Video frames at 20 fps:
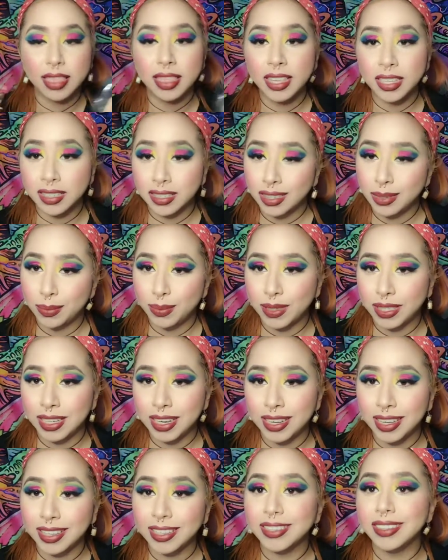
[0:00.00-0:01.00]
This
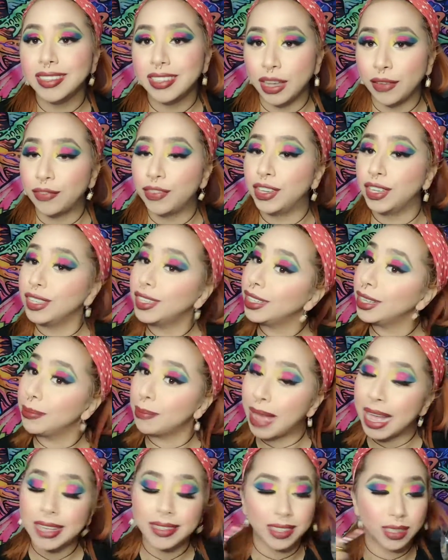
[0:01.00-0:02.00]
lipstick is definitely
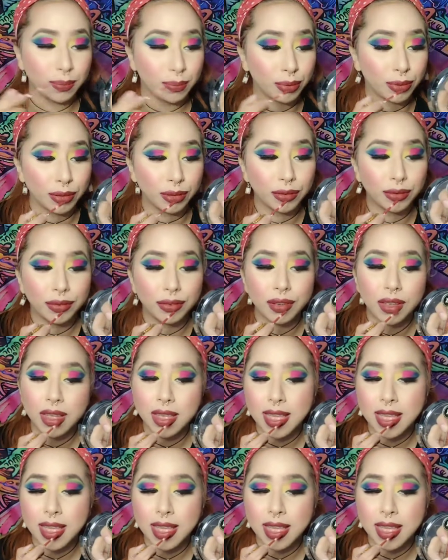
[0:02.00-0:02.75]
mask proof.